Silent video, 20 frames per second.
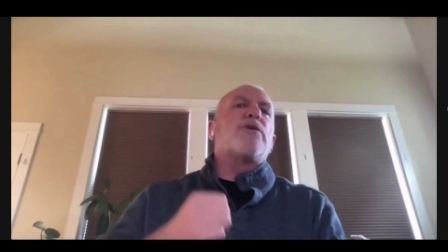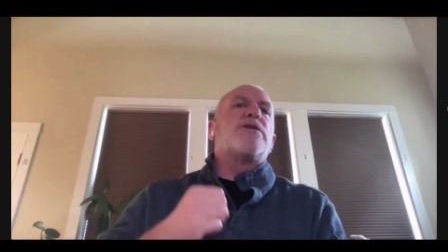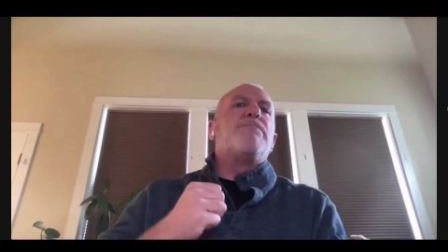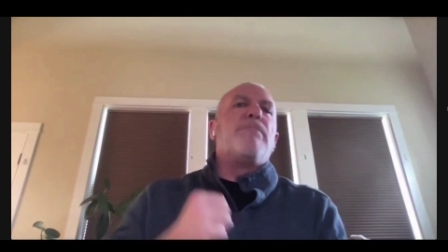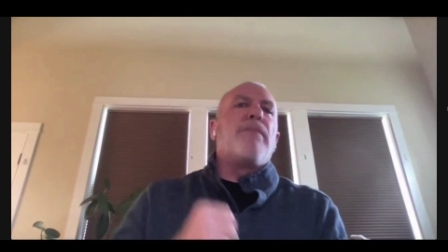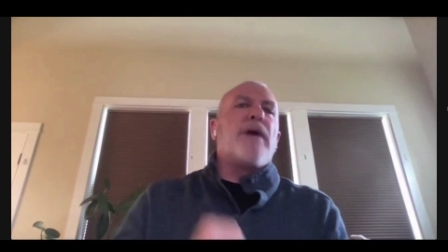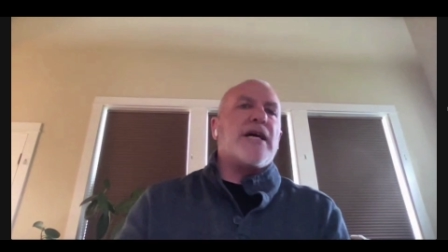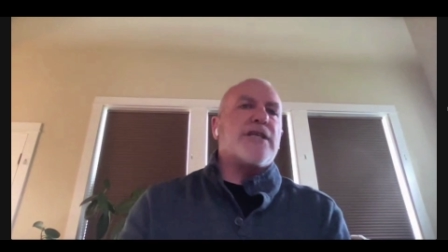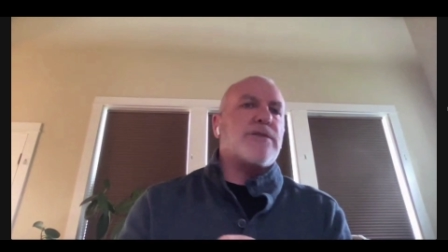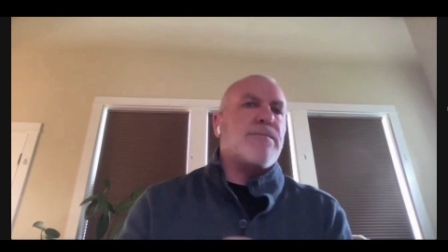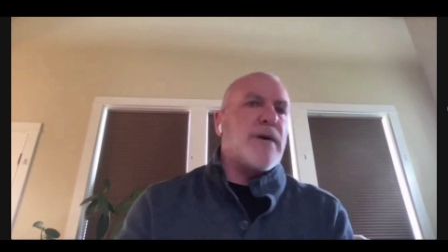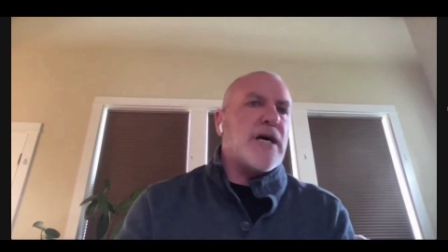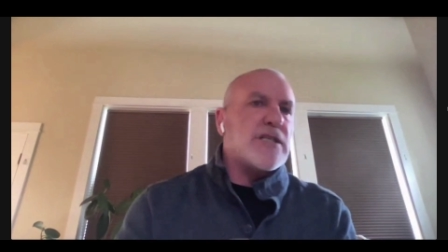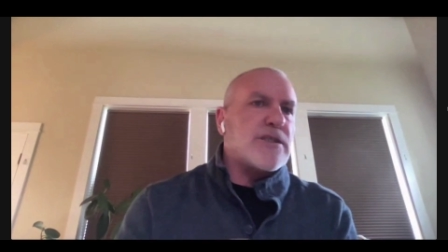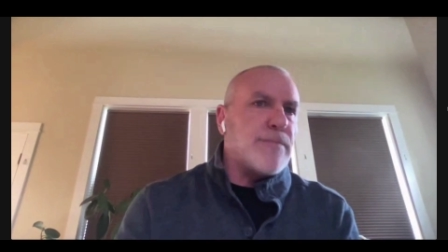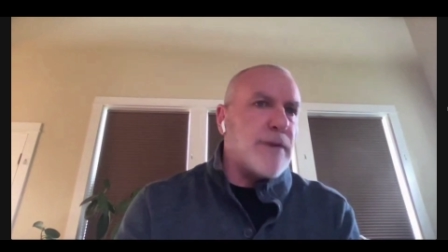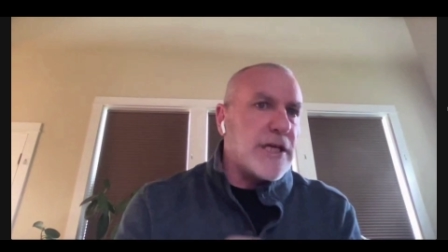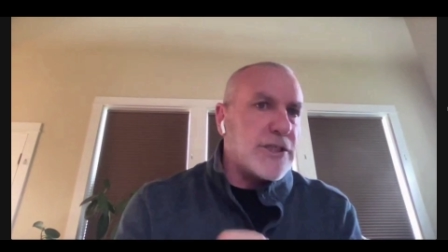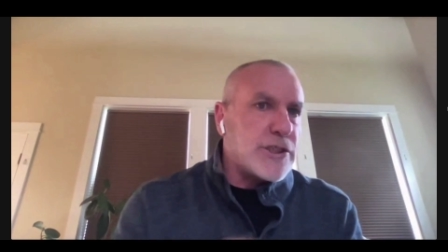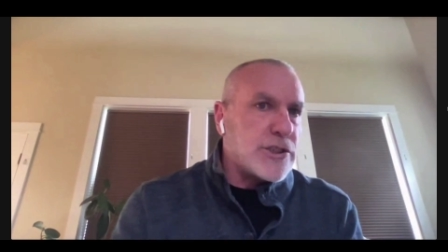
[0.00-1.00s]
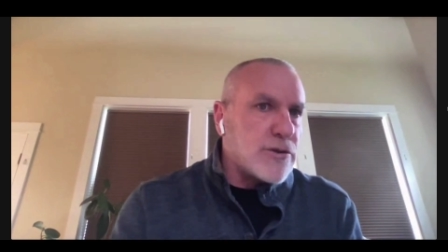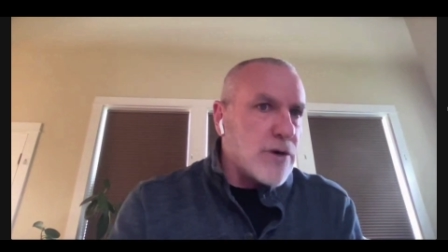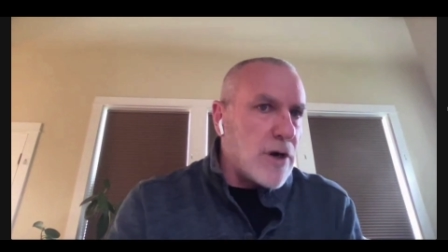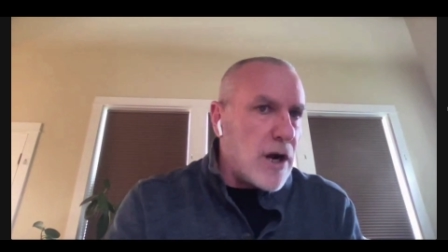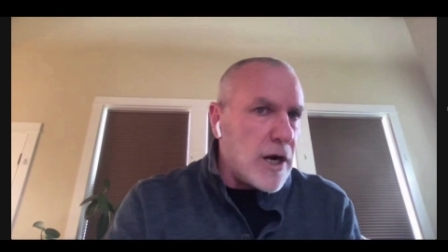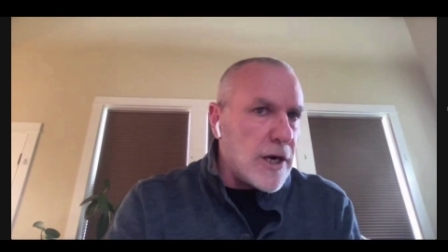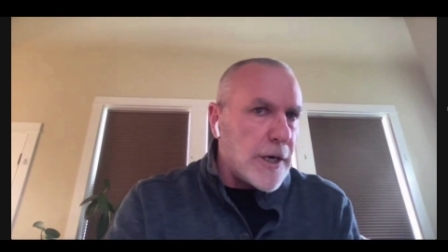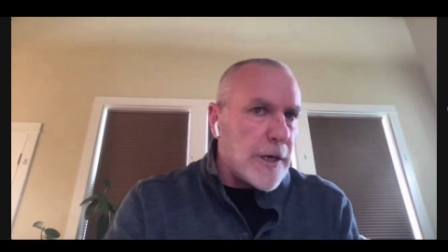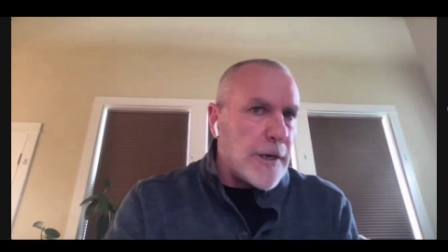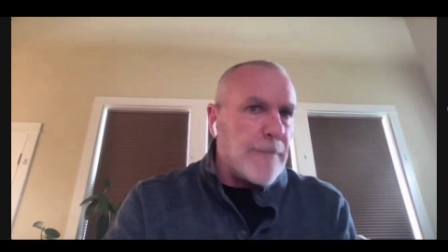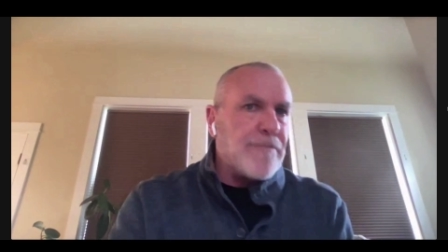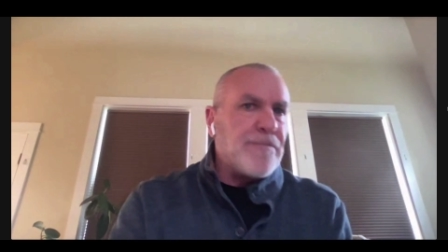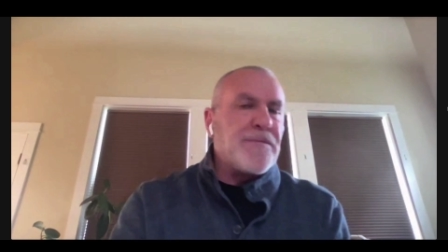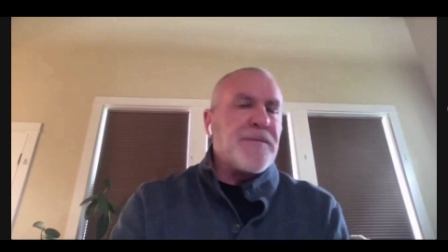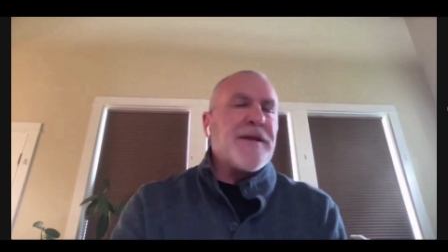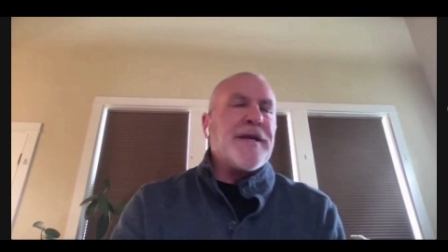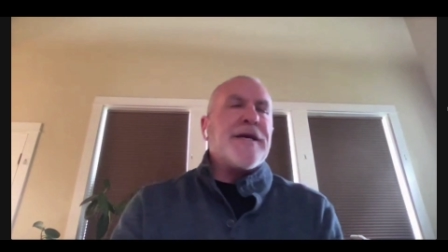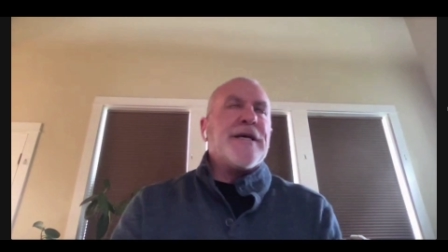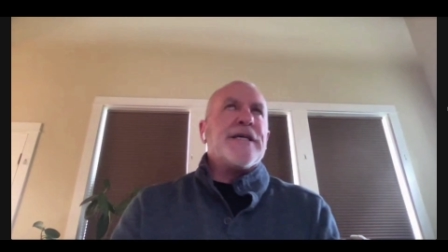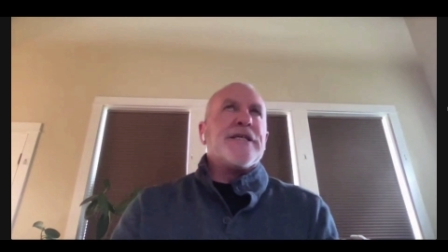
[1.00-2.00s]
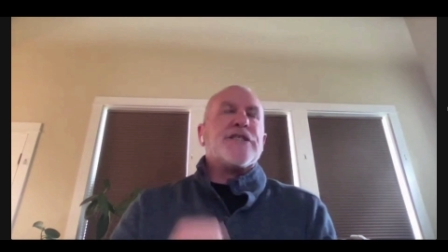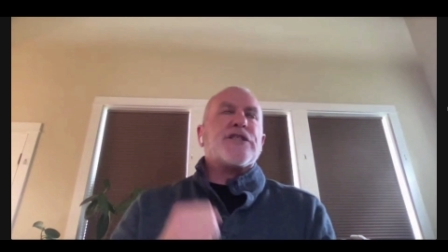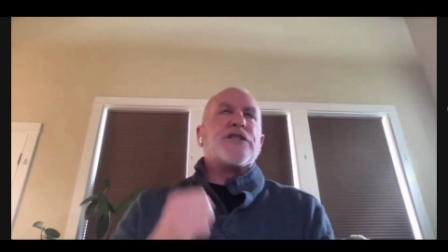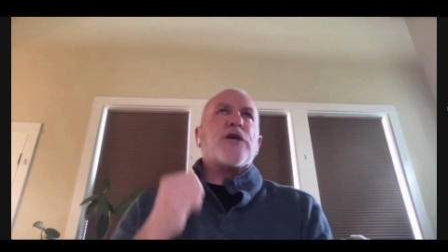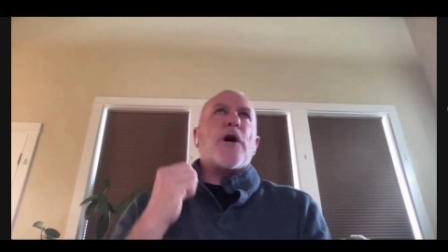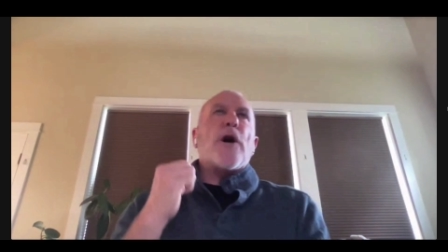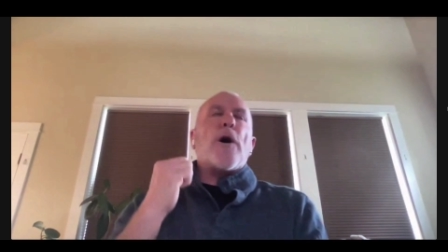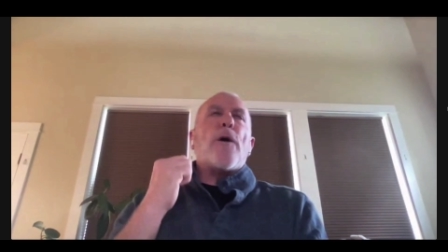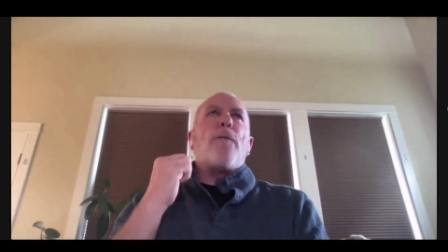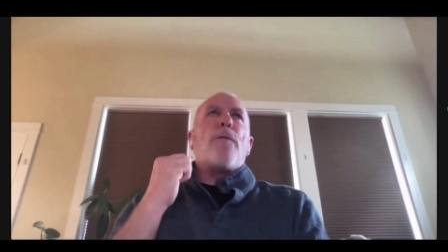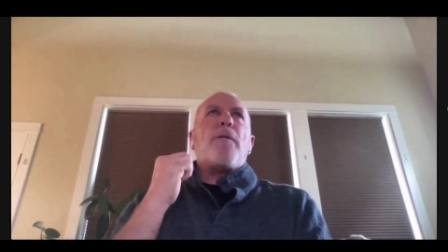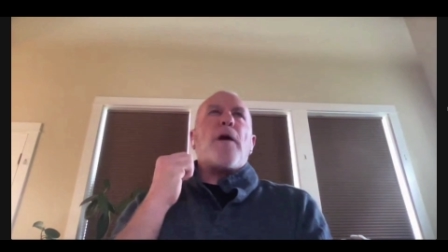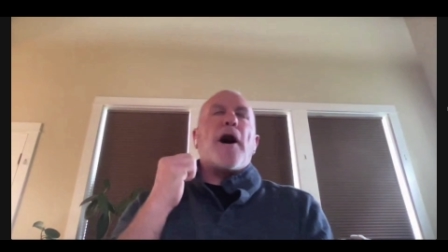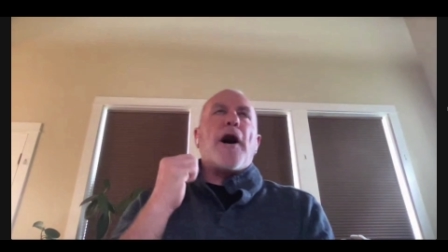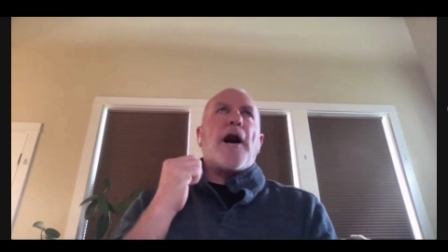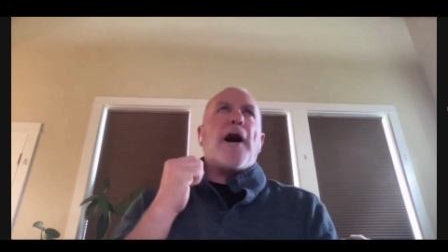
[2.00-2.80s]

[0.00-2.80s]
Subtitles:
was much, much, much stronger. So